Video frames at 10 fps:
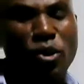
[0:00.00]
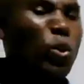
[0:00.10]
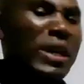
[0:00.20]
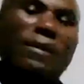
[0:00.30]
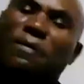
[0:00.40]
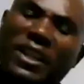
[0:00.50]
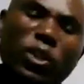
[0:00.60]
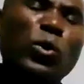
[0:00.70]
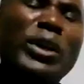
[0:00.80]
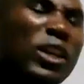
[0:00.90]
You leave
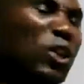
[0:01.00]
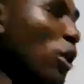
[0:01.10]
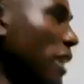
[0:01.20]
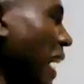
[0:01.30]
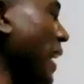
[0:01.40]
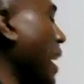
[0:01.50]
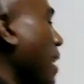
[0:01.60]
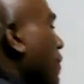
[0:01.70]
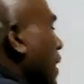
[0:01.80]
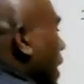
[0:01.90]
it, you ignore. I
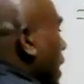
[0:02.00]
have